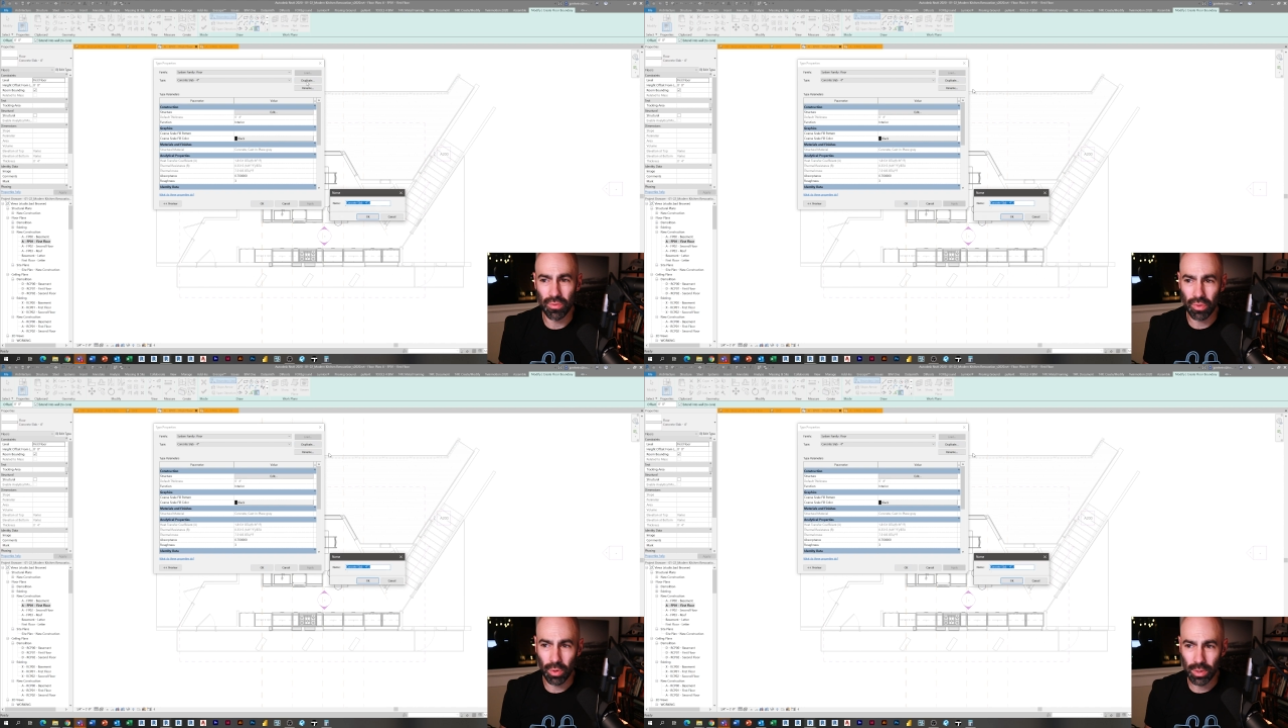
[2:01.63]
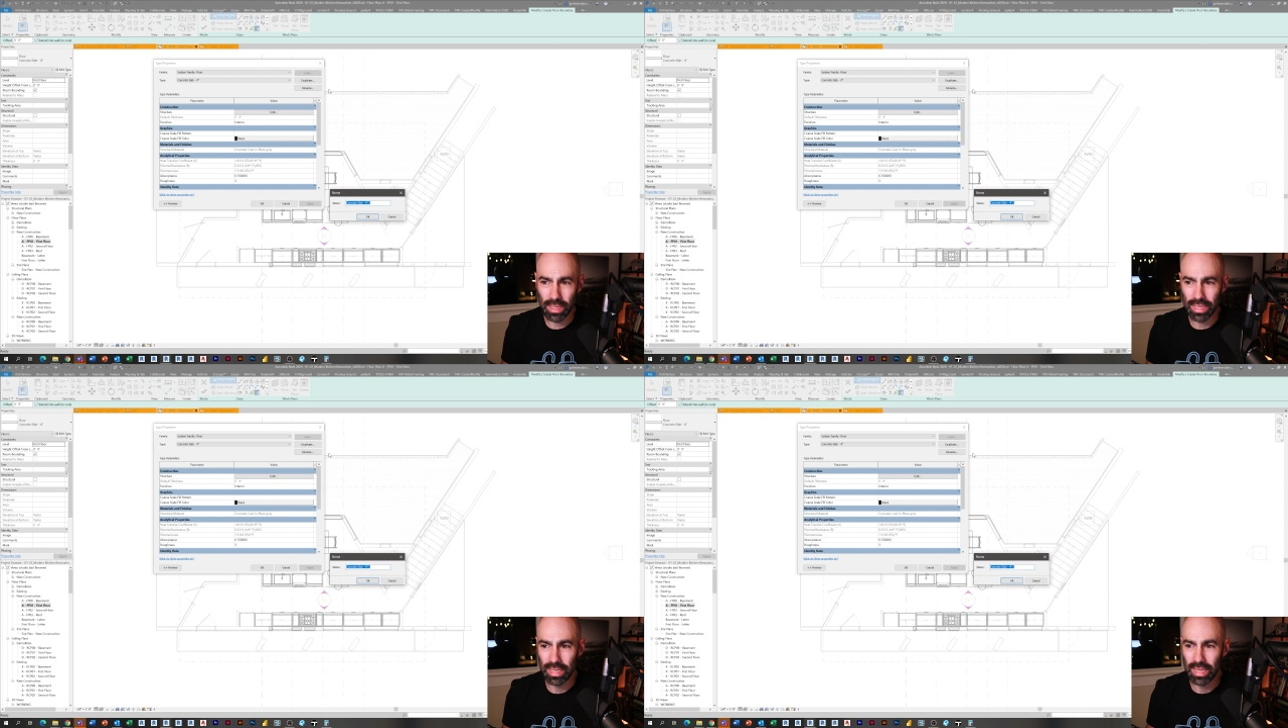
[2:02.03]
floor.
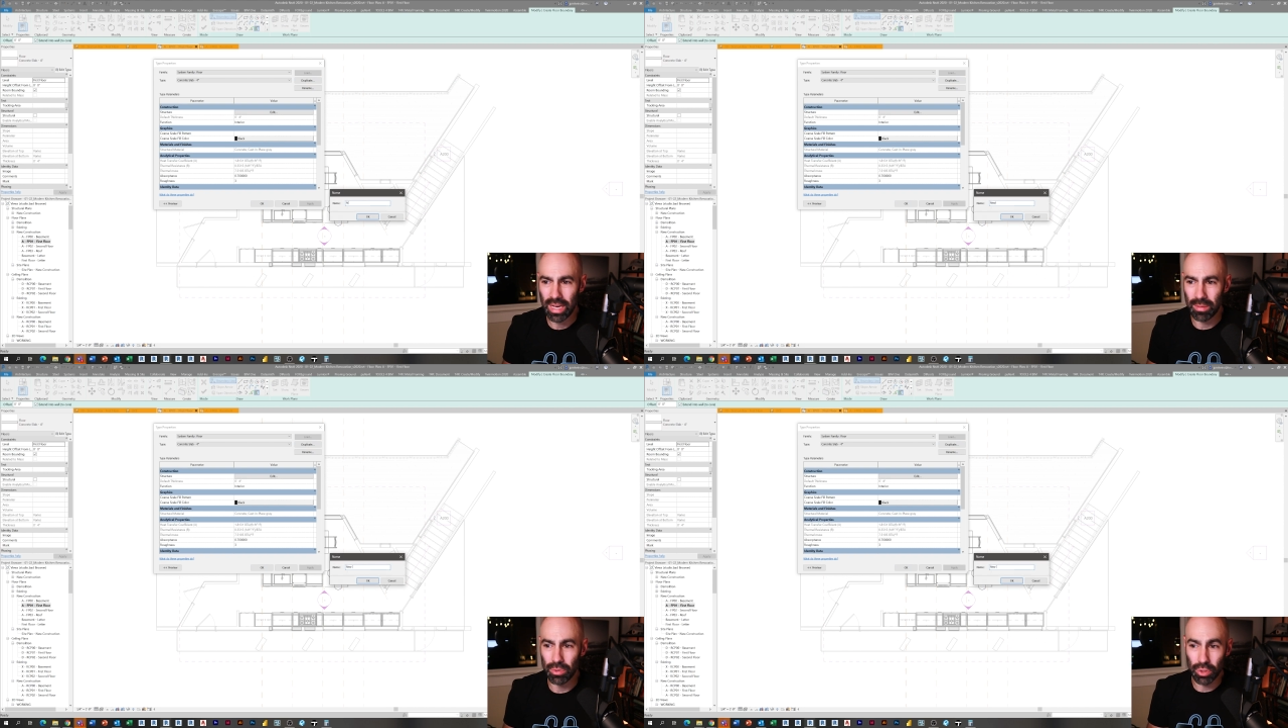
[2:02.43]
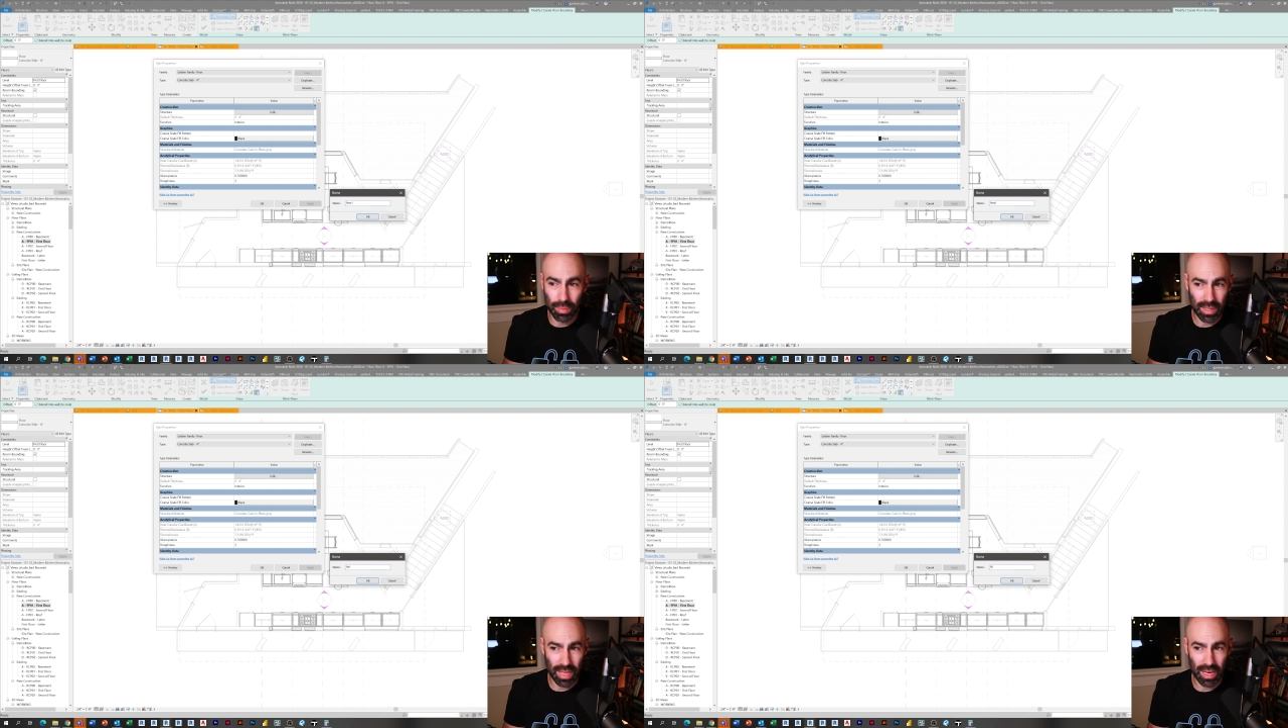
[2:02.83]
I'm
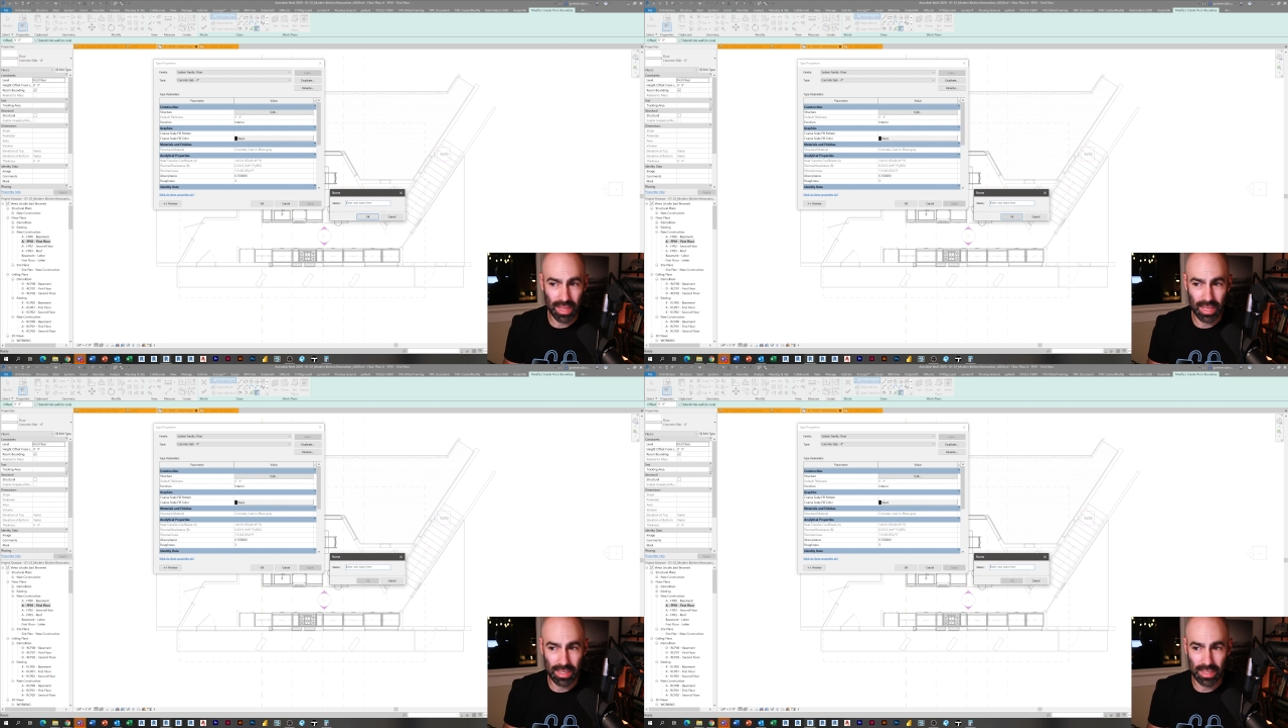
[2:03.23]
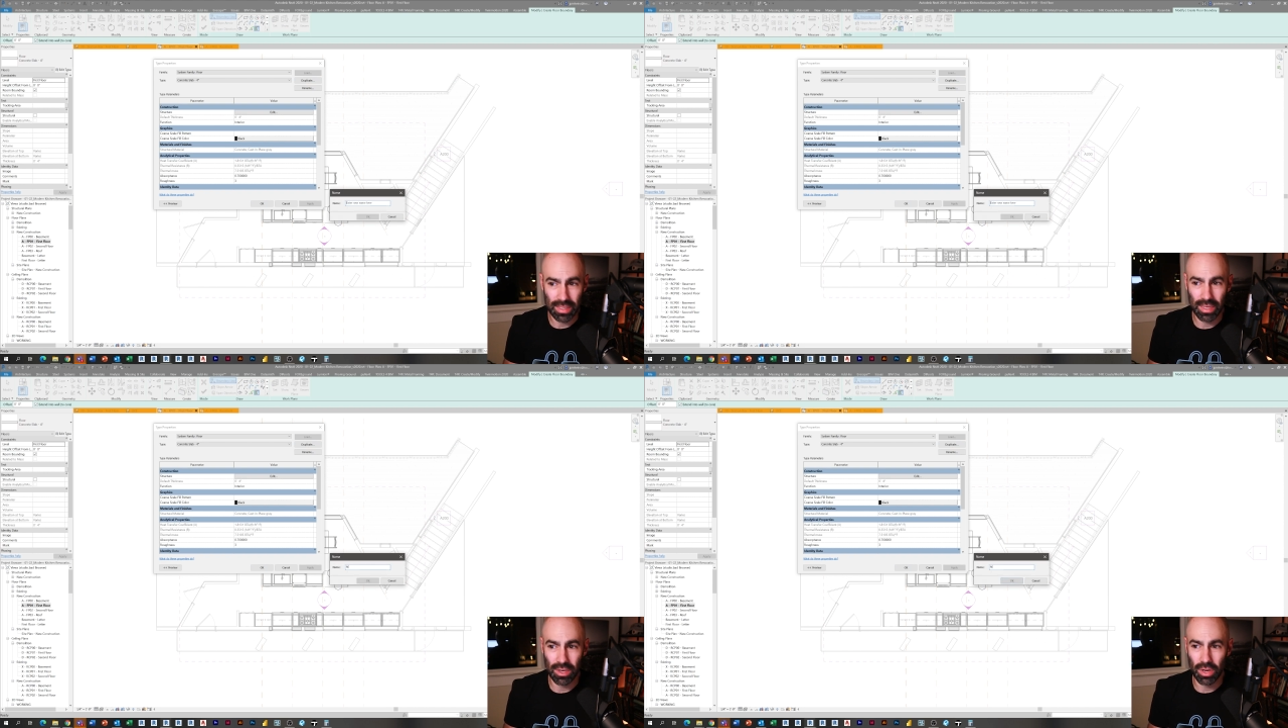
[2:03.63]
duplicating the
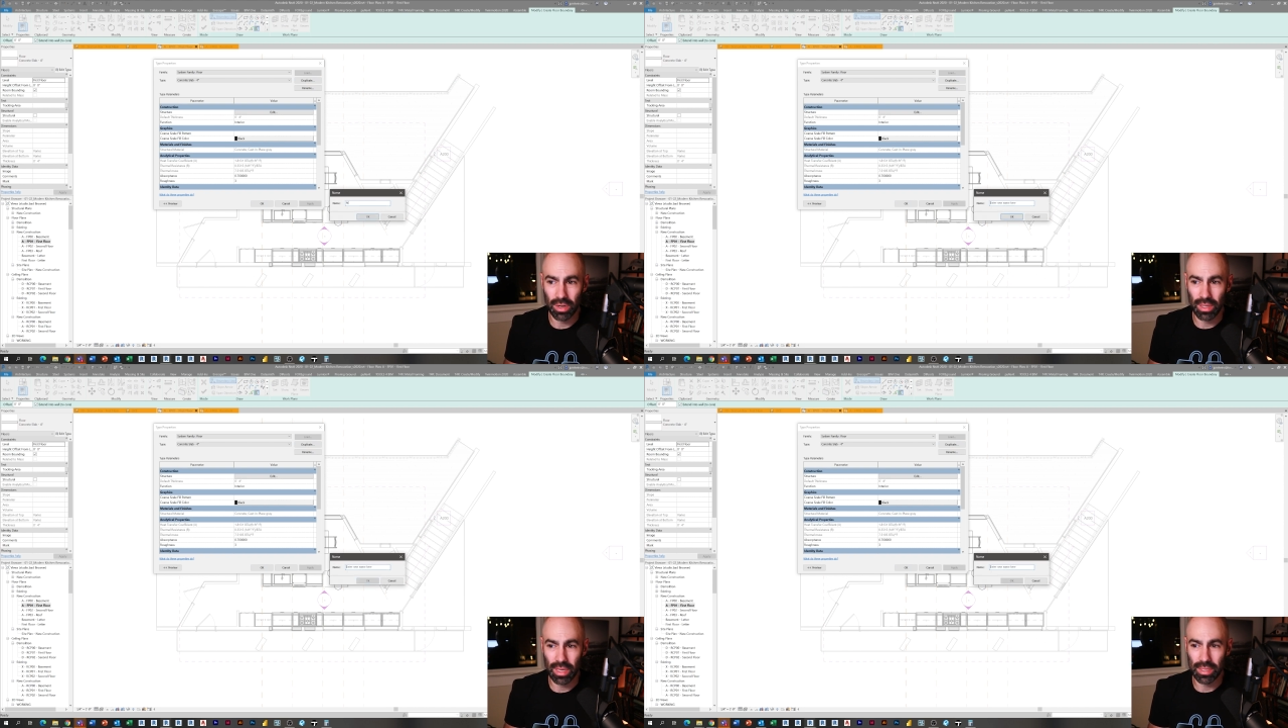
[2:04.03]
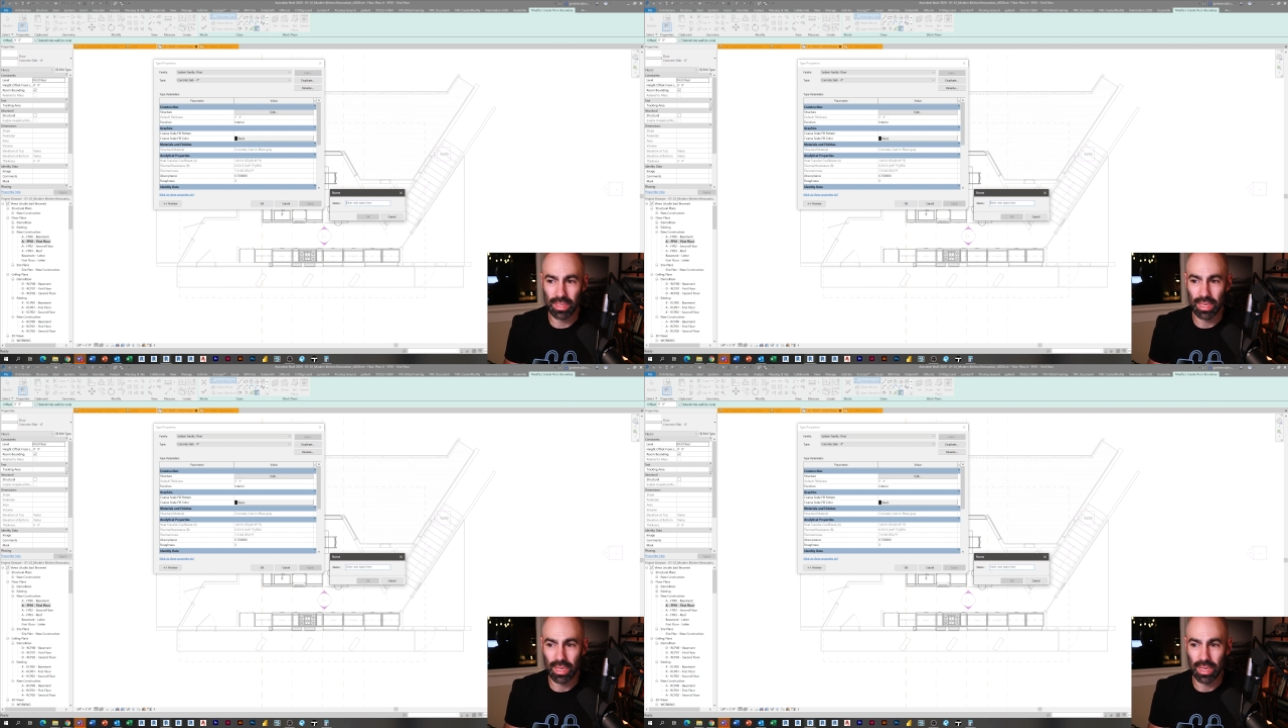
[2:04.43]
existing and calling it